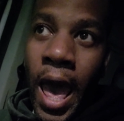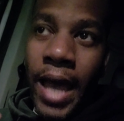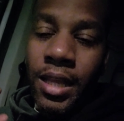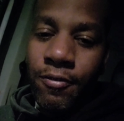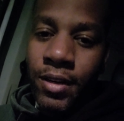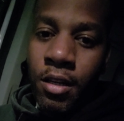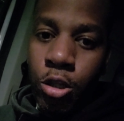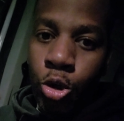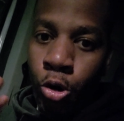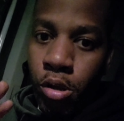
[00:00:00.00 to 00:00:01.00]

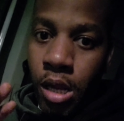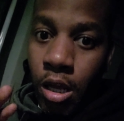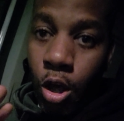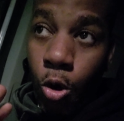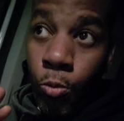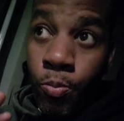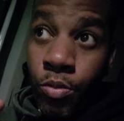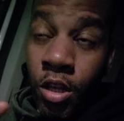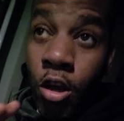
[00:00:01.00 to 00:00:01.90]
actively towards that goal.